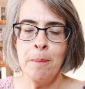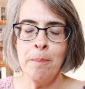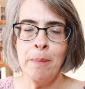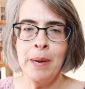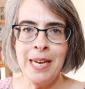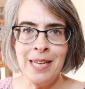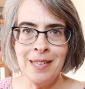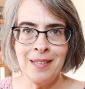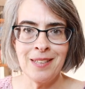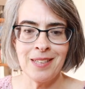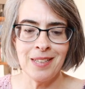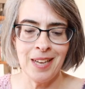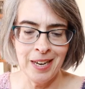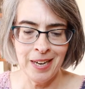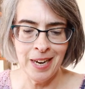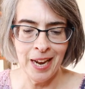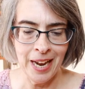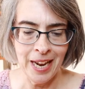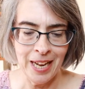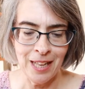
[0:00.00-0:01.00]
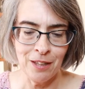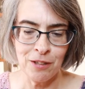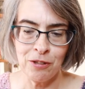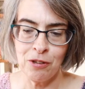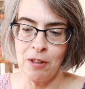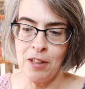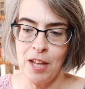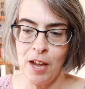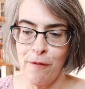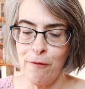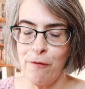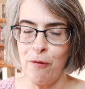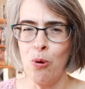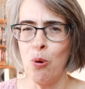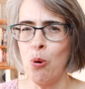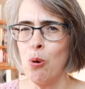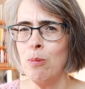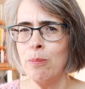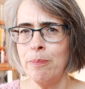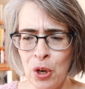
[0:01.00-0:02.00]
means and ends. So
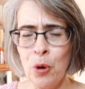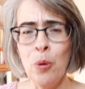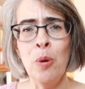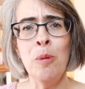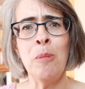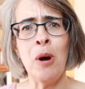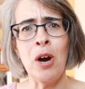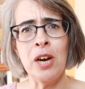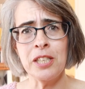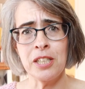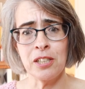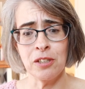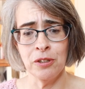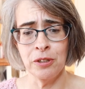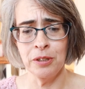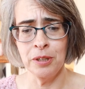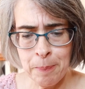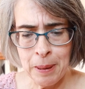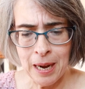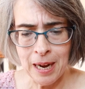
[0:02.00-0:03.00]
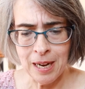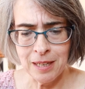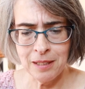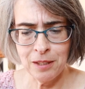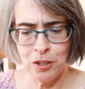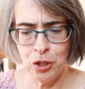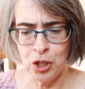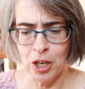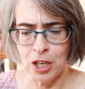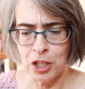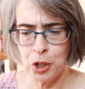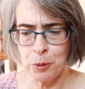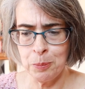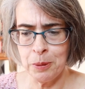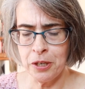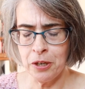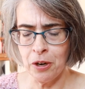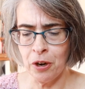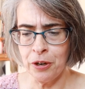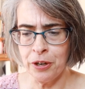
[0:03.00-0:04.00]
therefore, who am I to pass
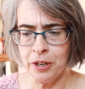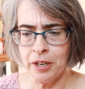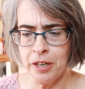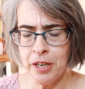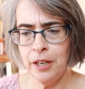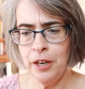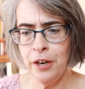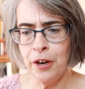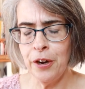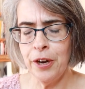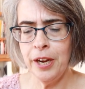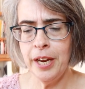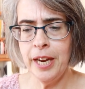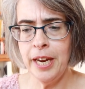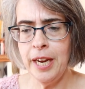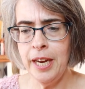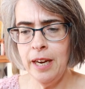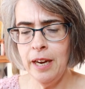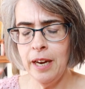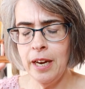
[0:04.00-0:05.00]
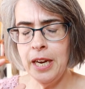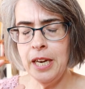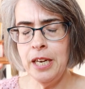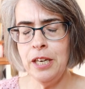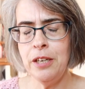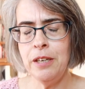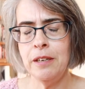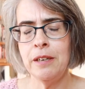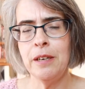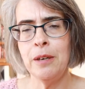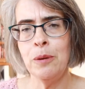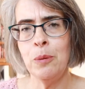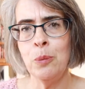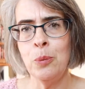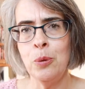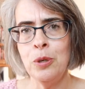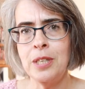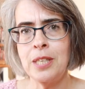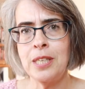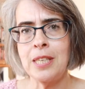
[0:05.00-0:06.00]
judgment on it? You know, he
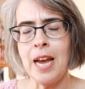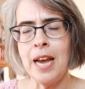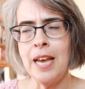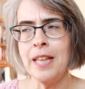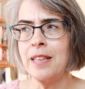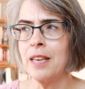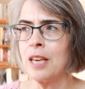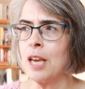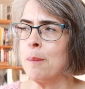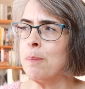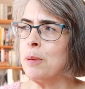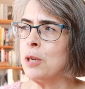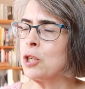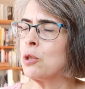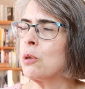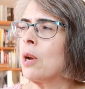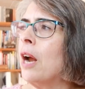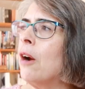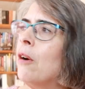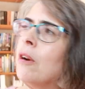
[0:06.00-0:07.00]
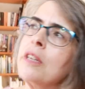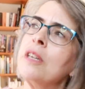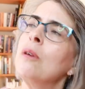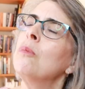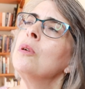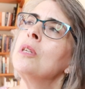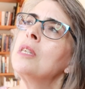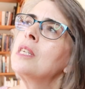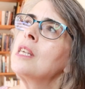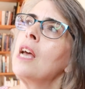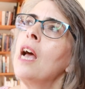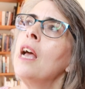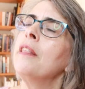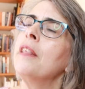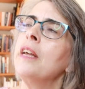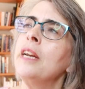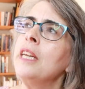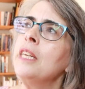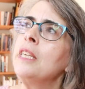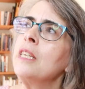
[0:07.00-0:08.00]
would say, the Kepesh character would say,
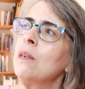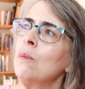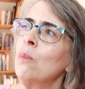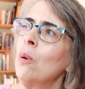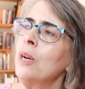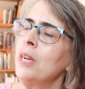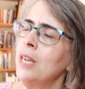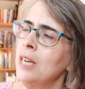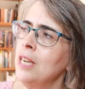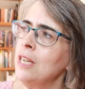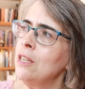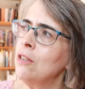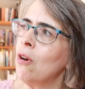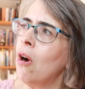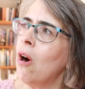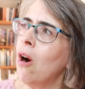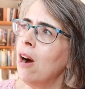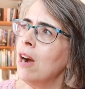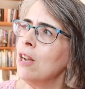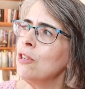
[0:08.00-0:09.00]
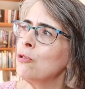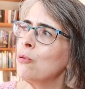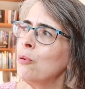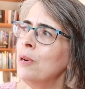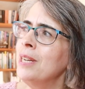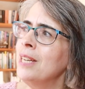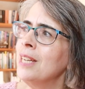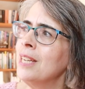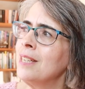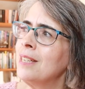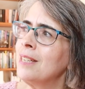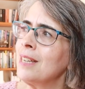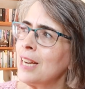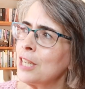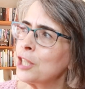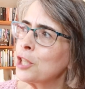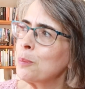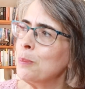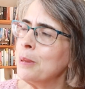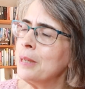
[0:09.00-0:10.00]
that he didn't want any ties or any
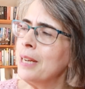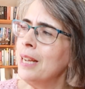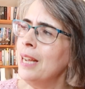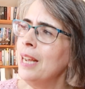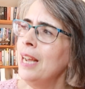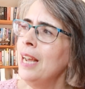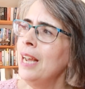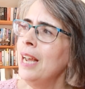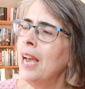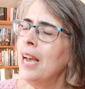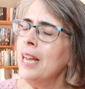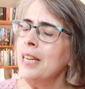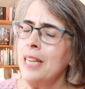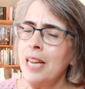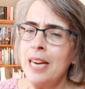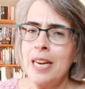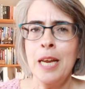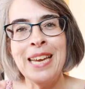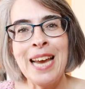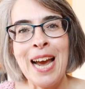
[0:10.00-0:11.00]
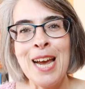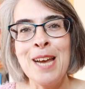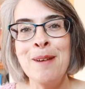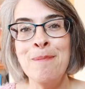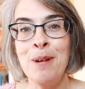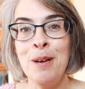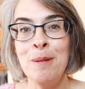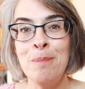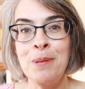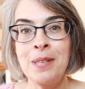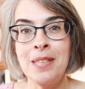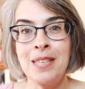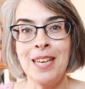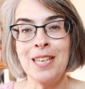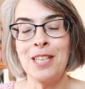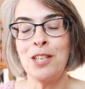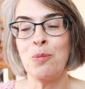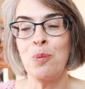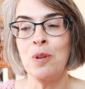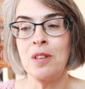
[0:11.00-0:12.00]
attachment, and yet he came
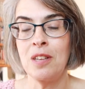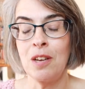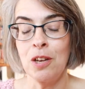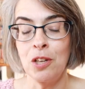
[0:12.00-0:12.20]
obsessed with